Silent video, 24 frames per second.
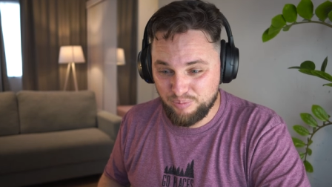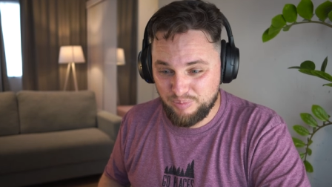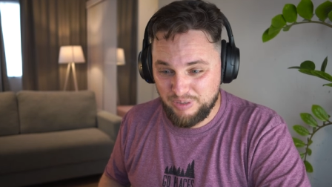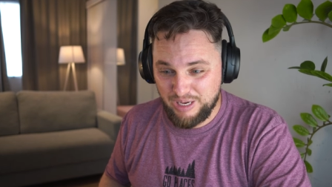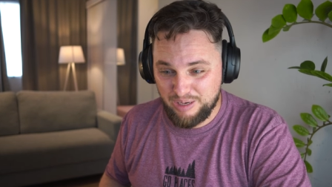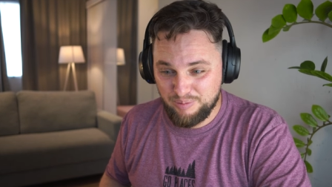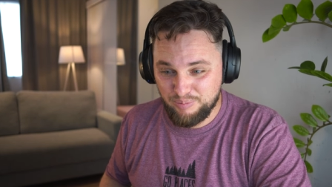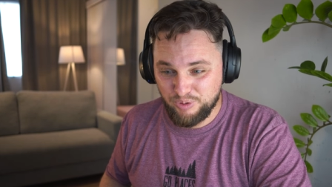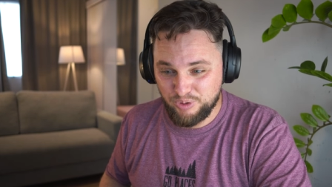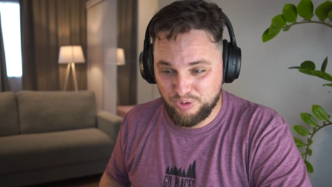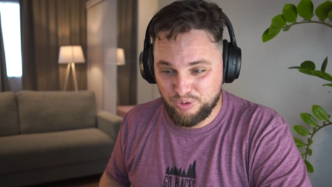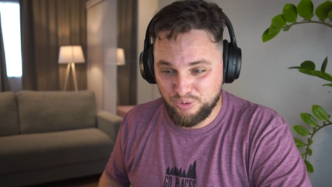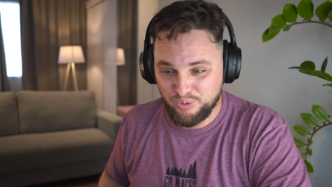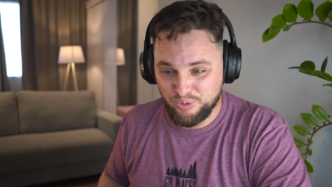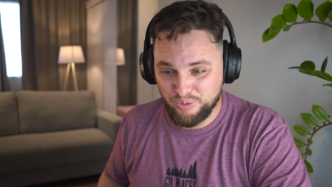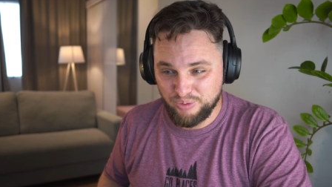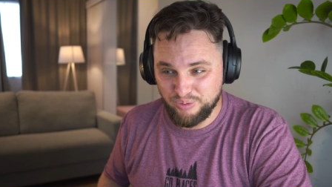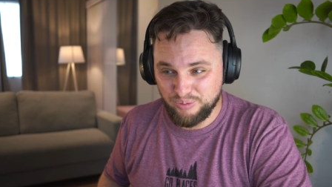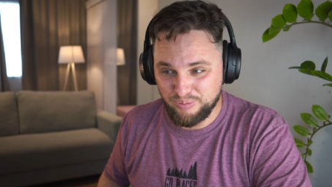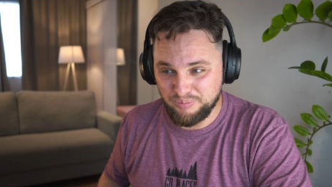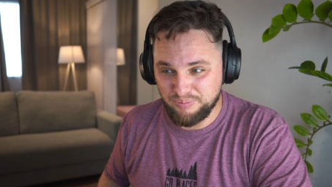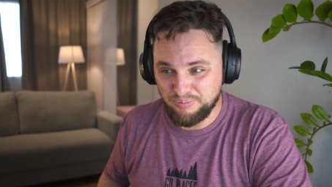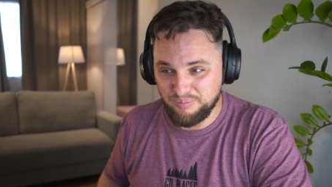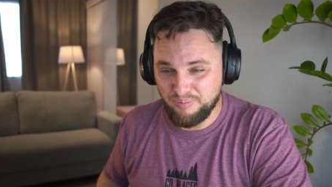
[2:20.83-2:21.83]
be able
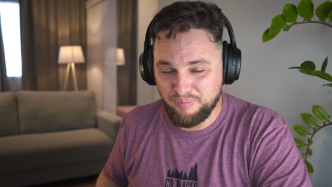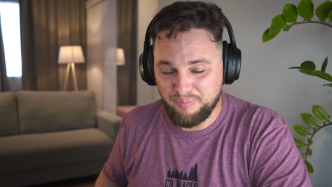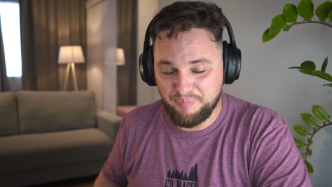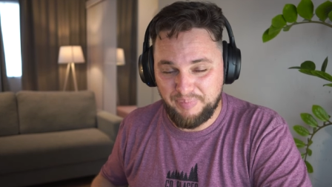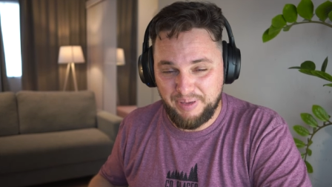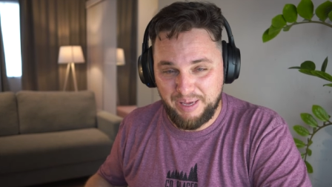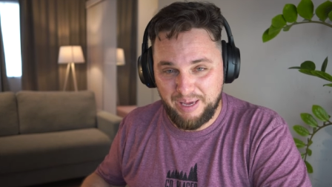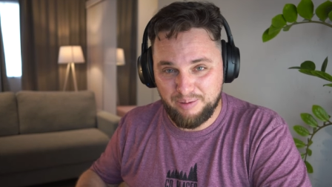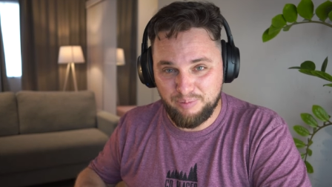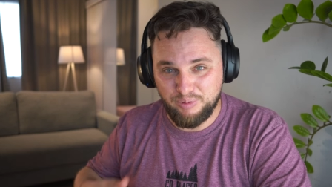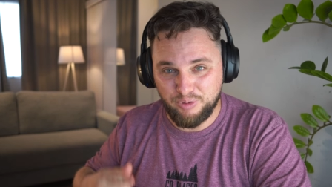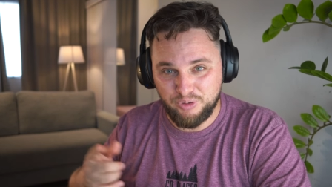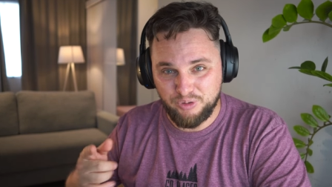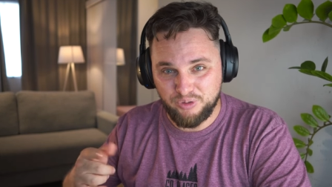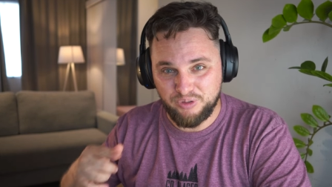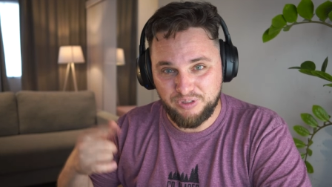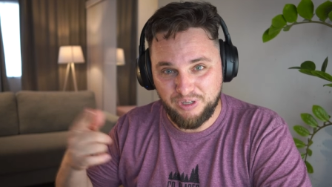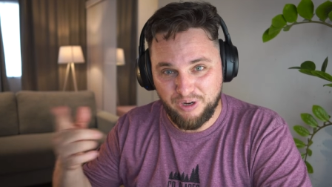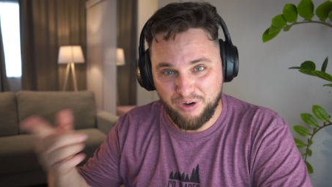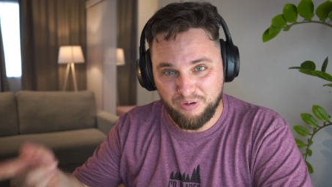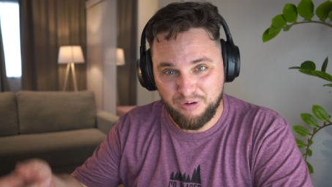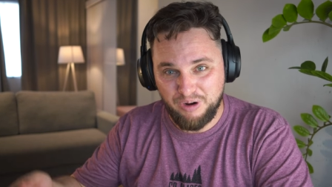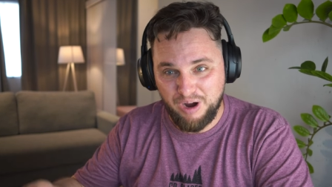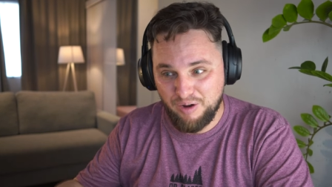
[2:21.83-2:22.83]
to be able to
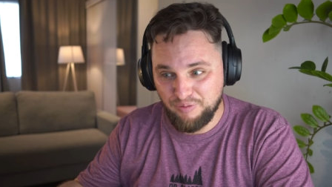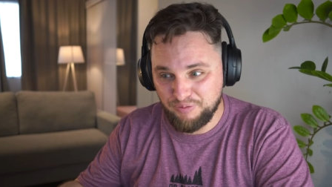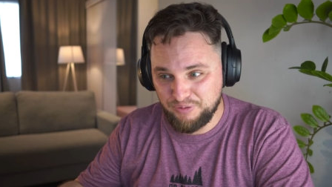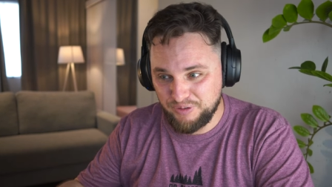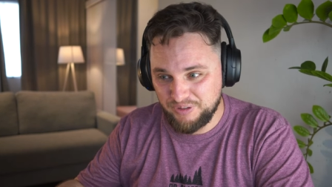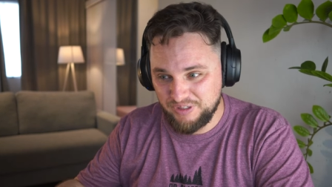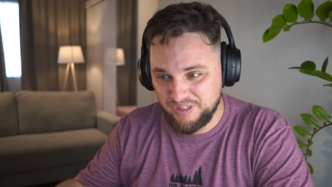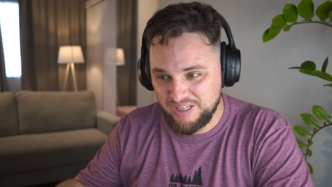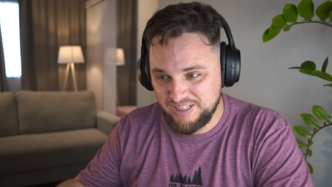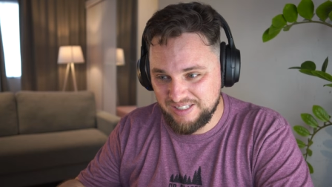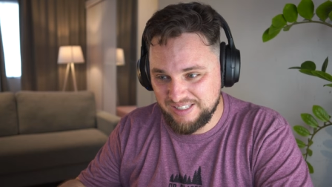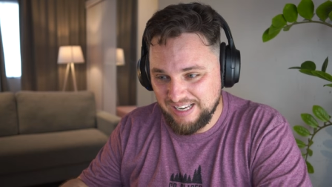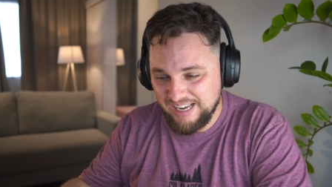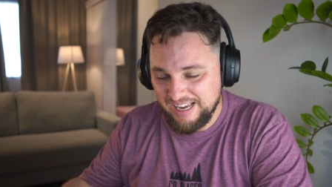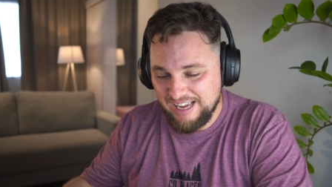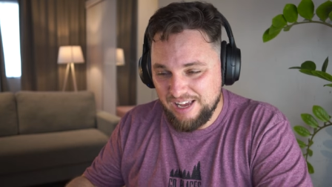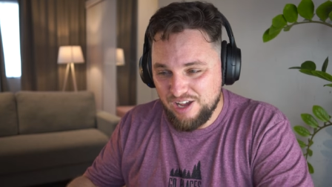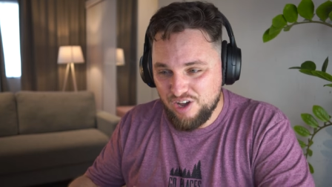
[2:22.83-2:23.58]
talk after this,